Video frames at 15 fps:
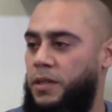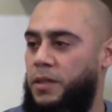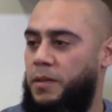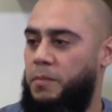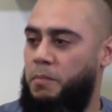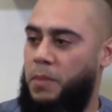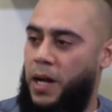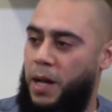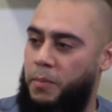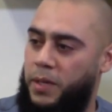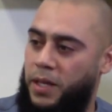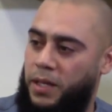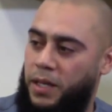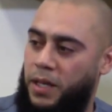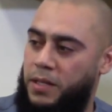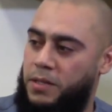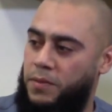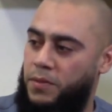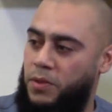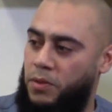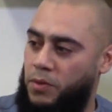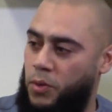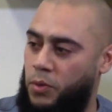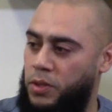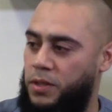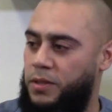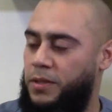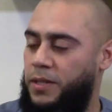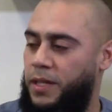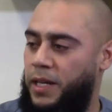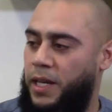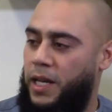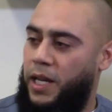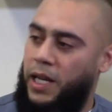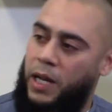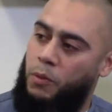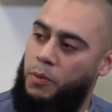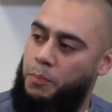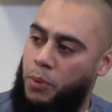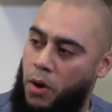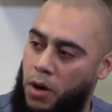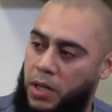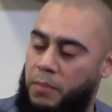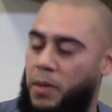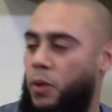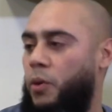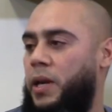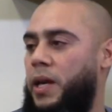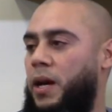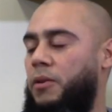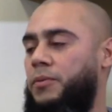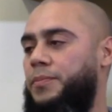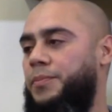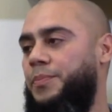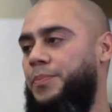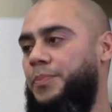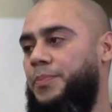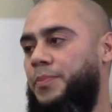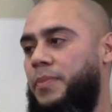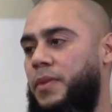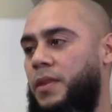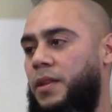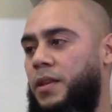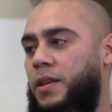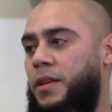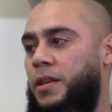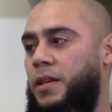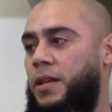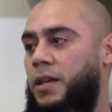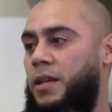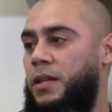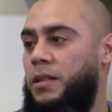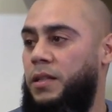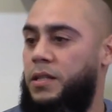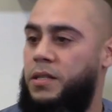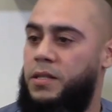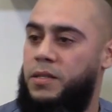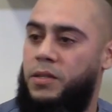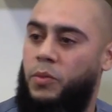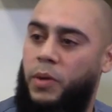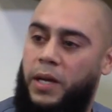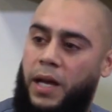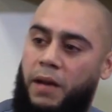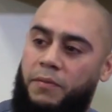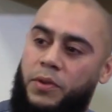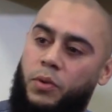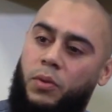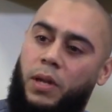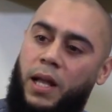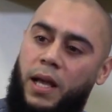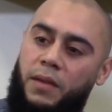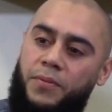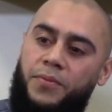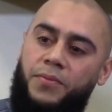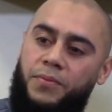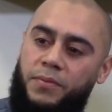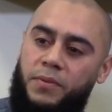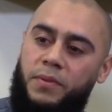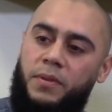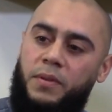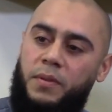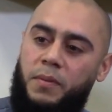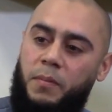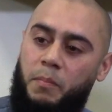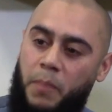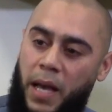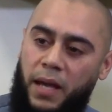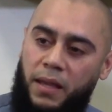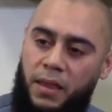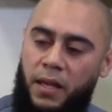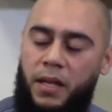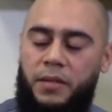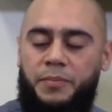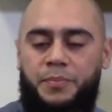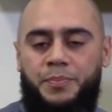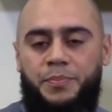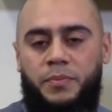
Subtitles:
buy me a case of Corona, and I would party my way out. This is the way I viewed life back then.